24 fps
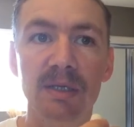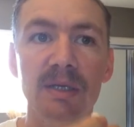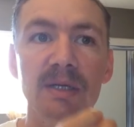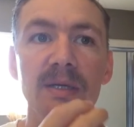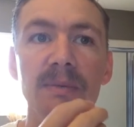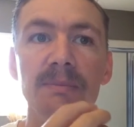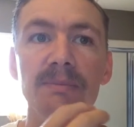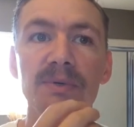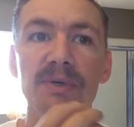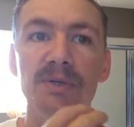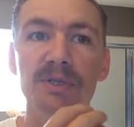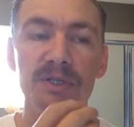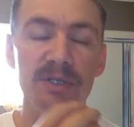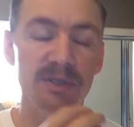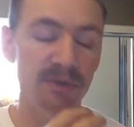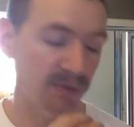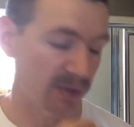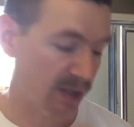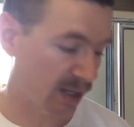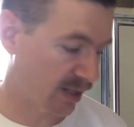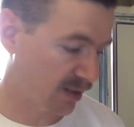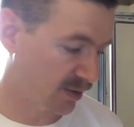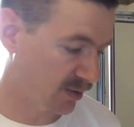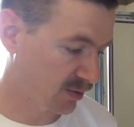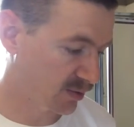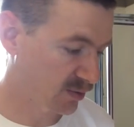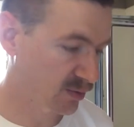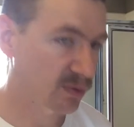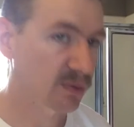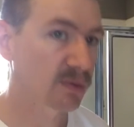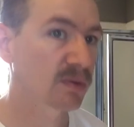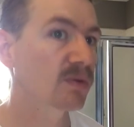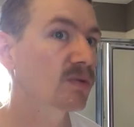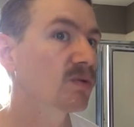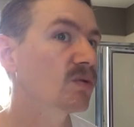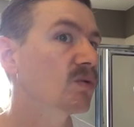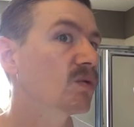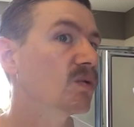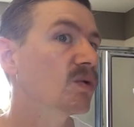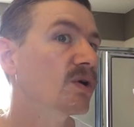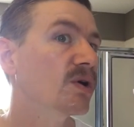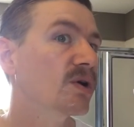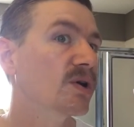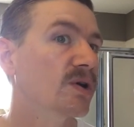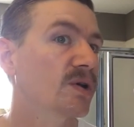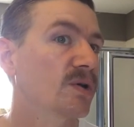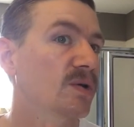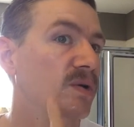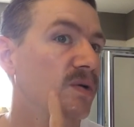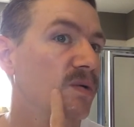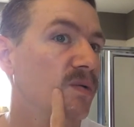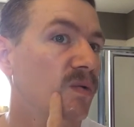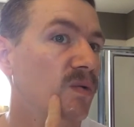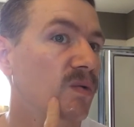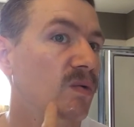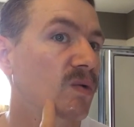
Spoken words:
and push it right on where you